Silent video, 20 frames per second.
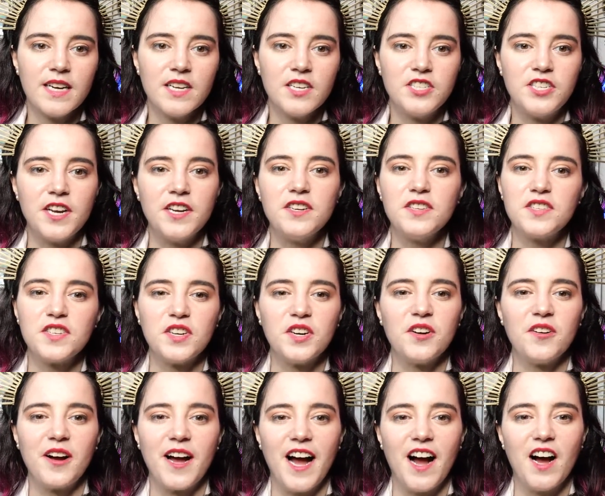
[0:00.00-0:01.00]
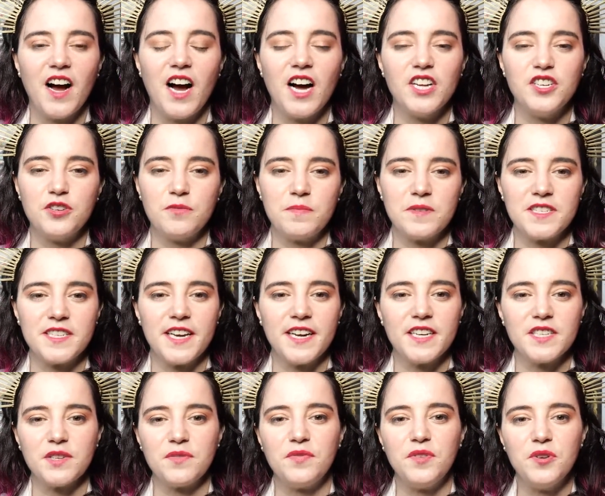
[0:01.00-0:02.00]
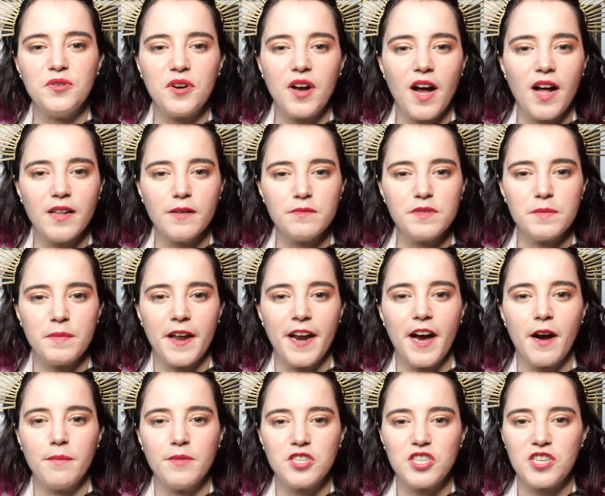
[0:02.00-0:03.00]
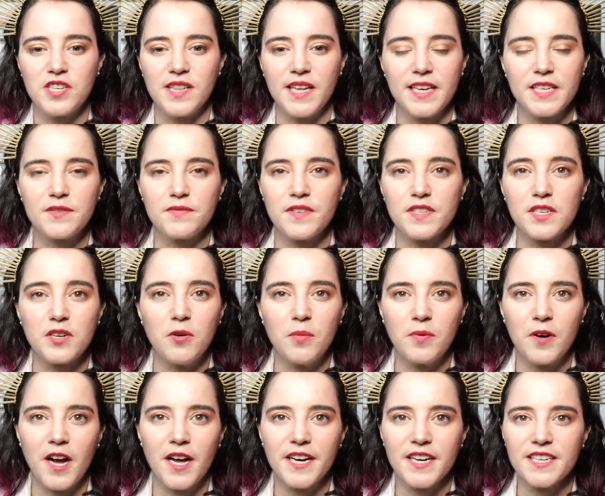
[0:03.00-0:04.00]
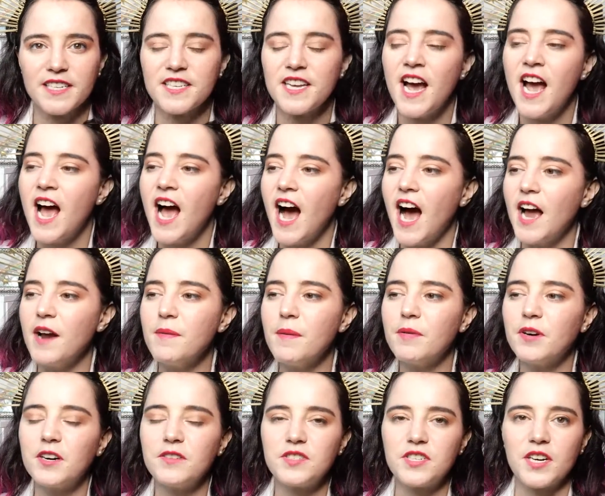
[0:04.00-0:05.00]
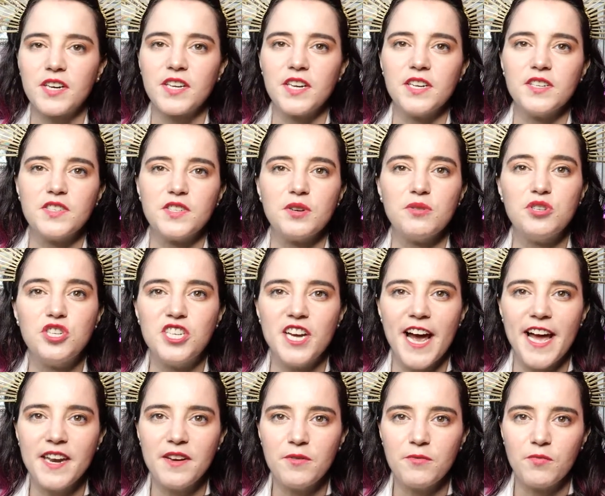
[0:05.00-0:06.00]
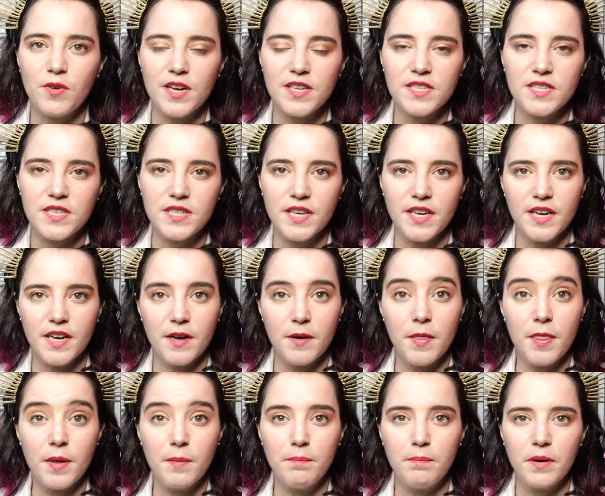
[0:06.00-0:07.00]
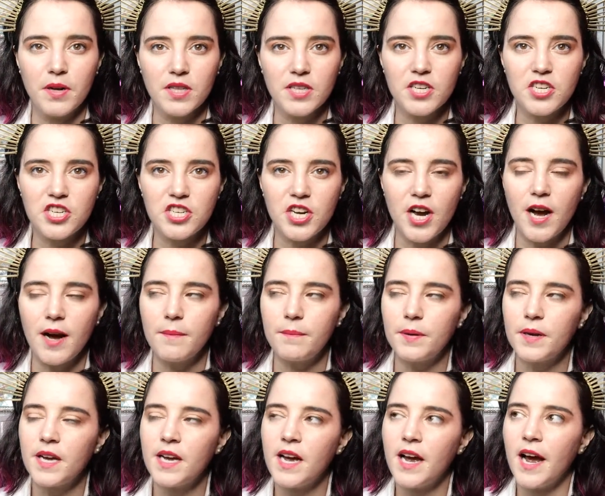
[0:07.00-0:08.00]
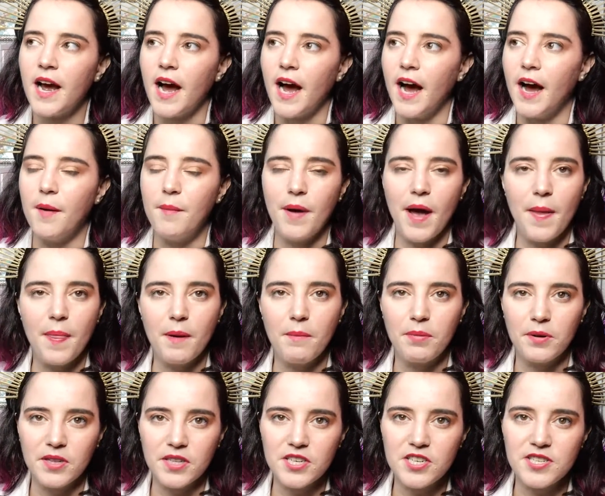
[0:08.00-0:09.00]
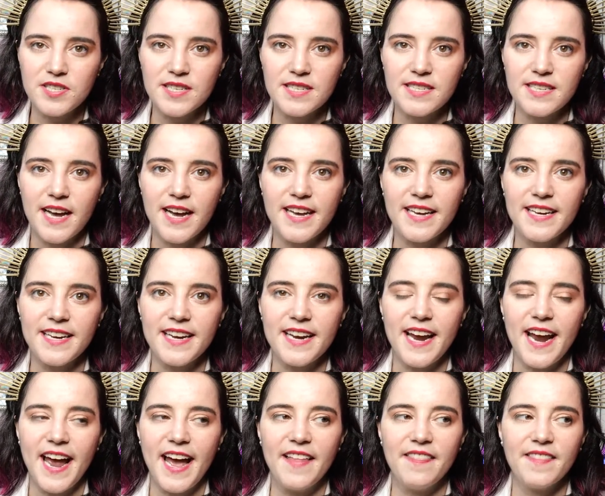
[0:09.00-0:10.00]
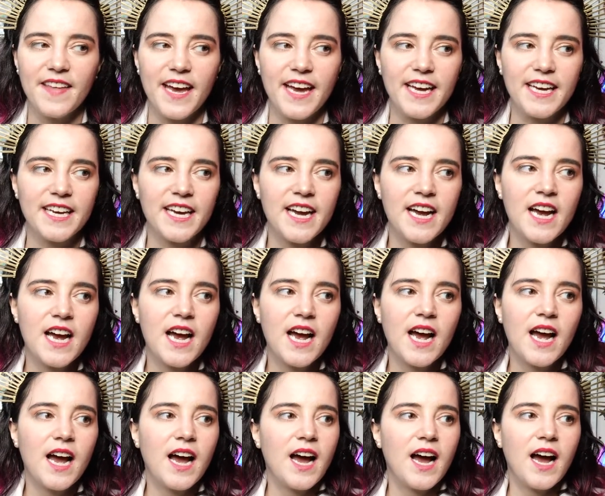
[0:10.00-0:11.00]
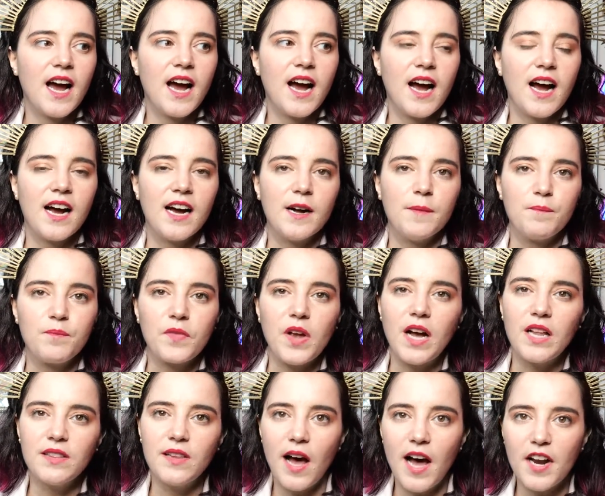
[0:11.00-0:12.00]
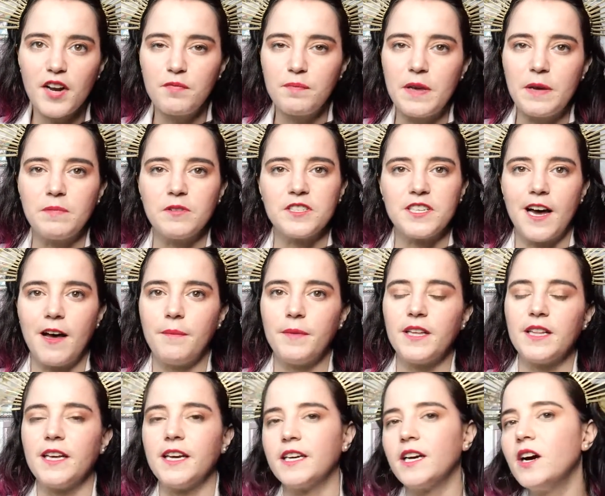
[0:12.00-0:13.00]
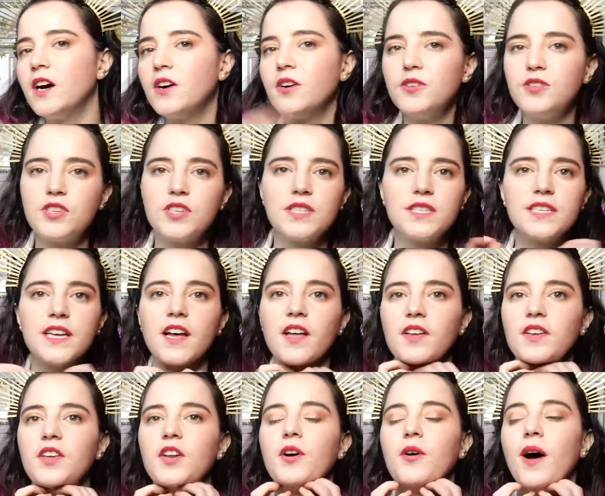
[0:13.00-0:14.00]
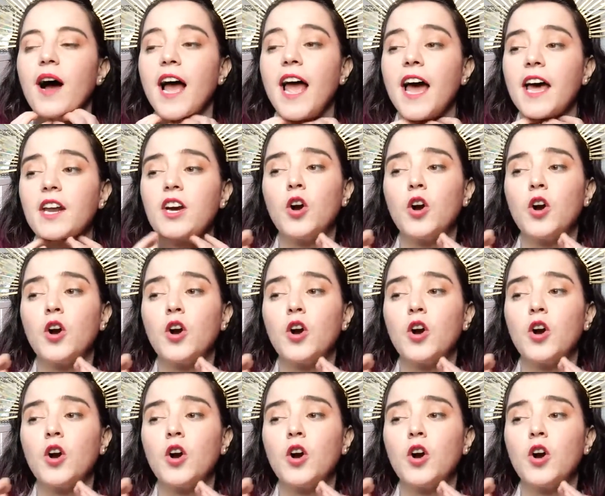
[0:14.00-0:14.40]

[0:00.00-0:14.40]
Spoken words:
Jen DeZero 100% has a few columns about how much she likes physical products. I remember I was talking to, so Jen runs the Bullish Shop, and the Bullish Society, and like, a lot of people tell me like, oh, you should sell, I had a